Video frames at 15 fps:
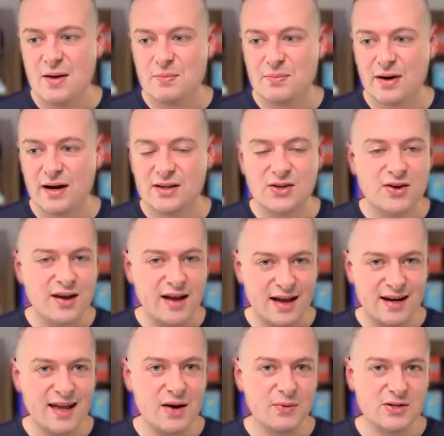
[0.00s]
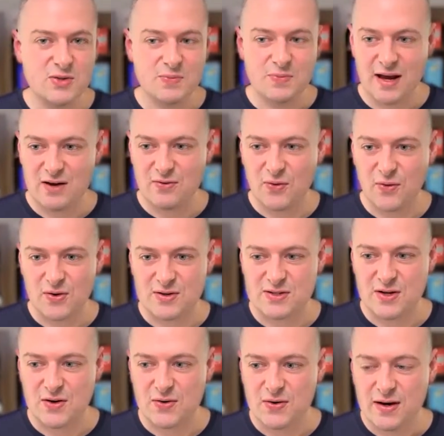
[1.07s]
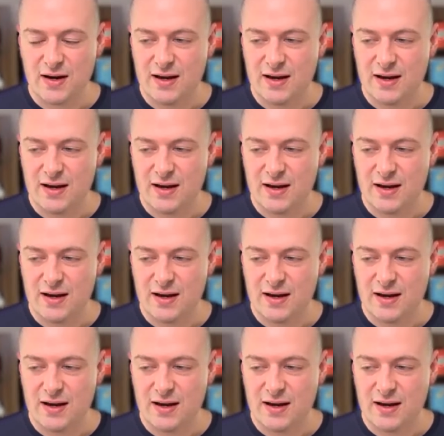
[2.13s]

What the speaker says: but you kind of get what you pay for. So